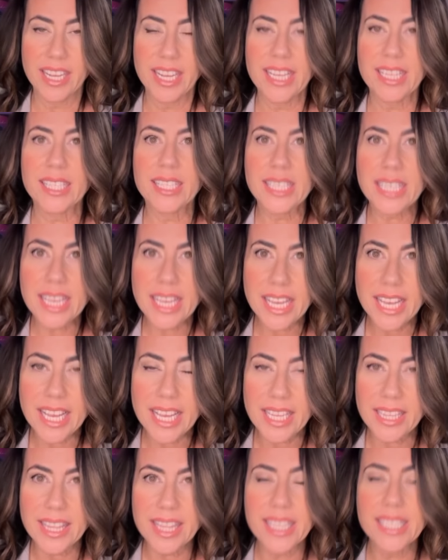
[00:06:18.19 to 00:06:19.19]
It's
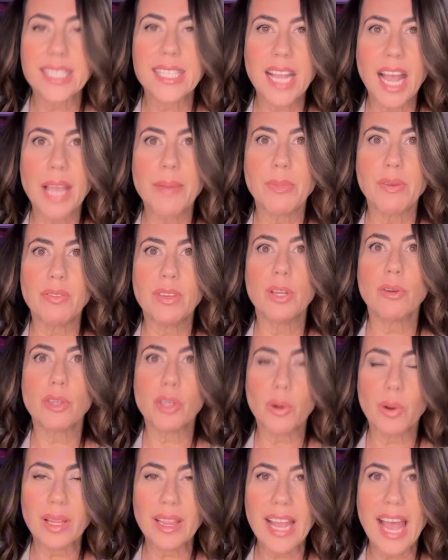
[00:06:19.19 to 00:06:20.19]
this time of year,
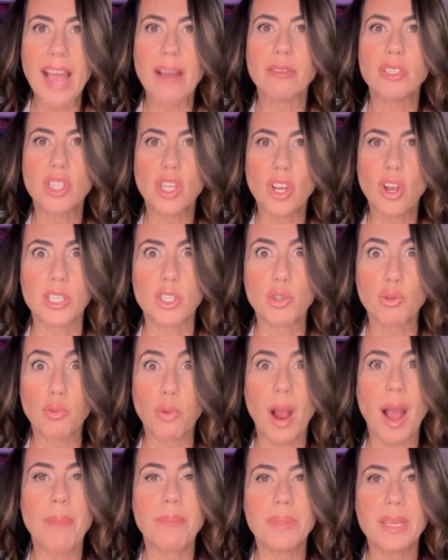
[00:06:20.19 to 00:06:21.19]
you're allowed to
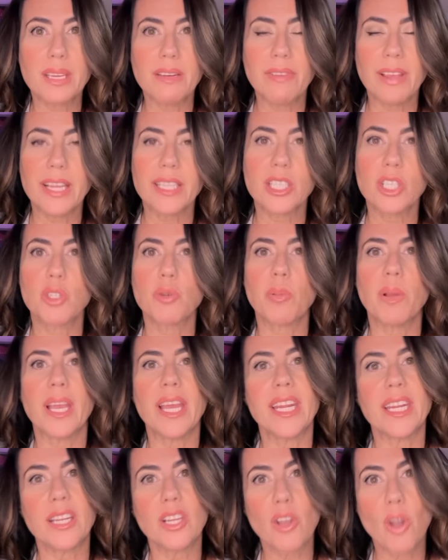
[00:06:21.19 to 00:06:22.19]
drop the Advantage
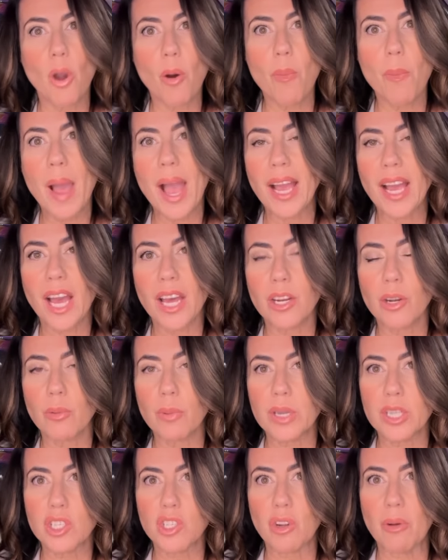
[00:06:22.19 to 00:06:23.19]
plan, go back on
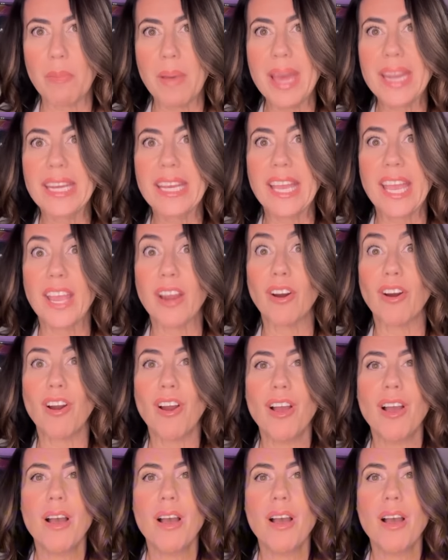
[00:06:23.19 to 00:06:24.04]
original Medicare.